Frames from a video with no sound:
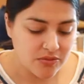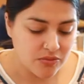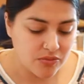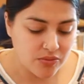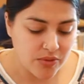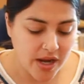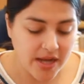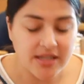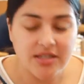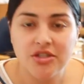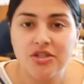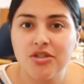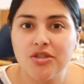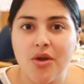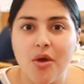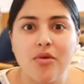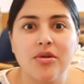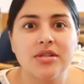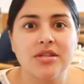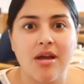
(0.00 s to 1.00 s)
rice
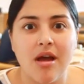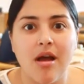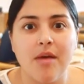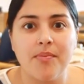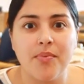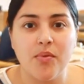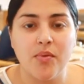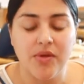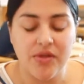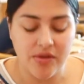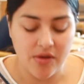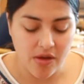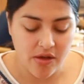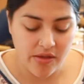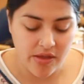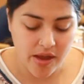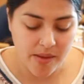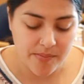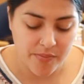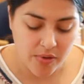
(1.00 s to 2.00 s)
soaked up with all
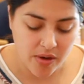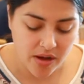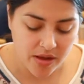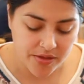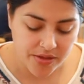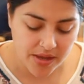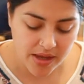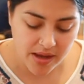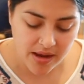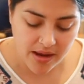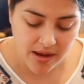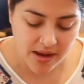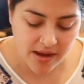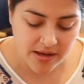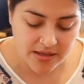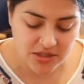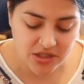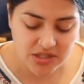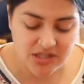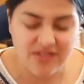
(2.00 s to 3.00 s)
that broth.
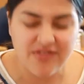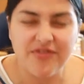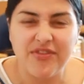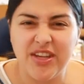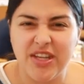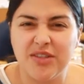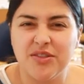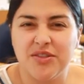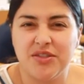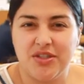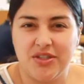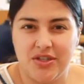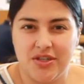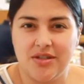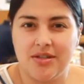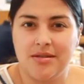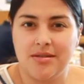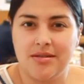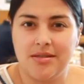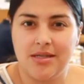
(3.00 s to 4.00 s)
It just feels
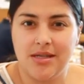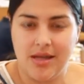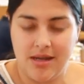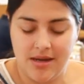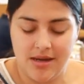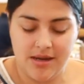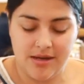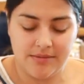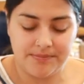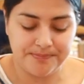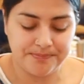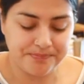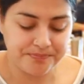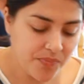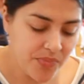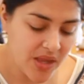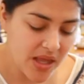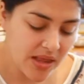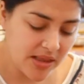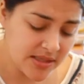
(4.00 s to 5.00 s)
good to eat it.
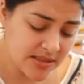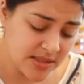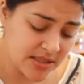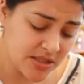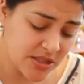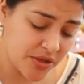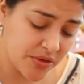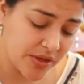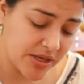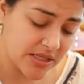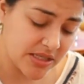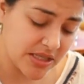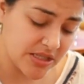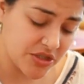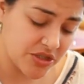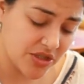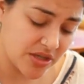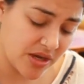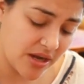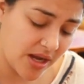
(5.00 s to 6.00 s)
This is a great
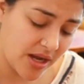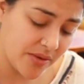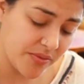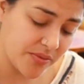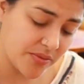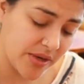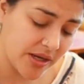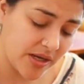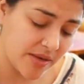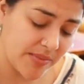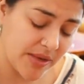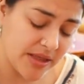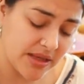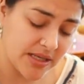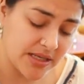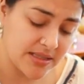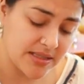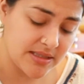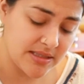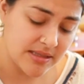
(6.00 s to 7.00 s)
dish. I would recommend
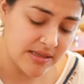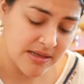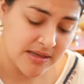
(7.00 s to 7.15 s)
this.